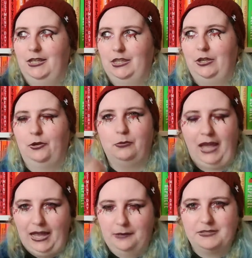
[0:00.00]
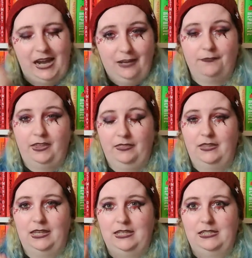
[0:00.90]
you kept having
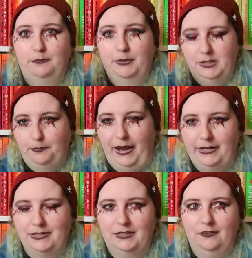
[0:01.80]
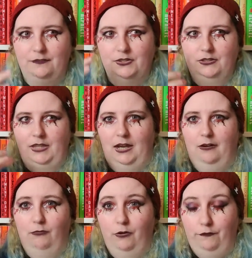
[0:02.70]
these perspectives
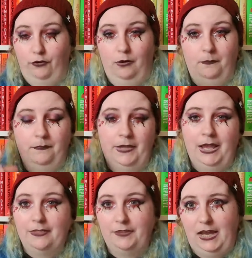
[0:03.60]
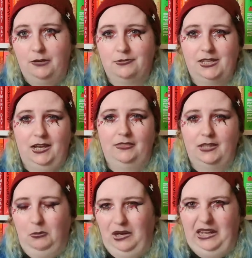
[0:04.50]
that were from the outside
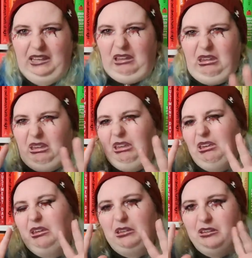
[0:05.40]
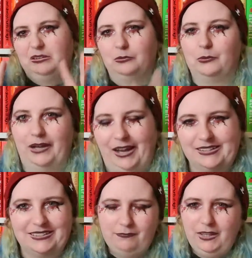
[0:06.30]
that were like, ew,
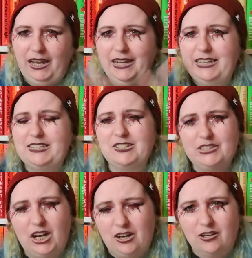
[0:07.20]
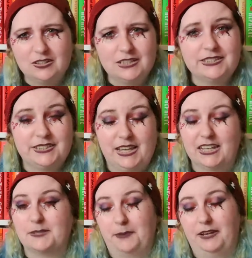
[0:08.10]
and it just tarnished the
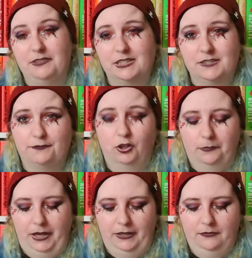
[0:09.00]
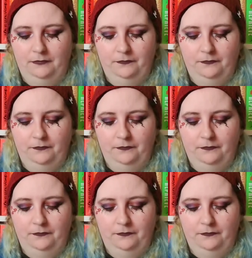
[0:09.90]
experience for me.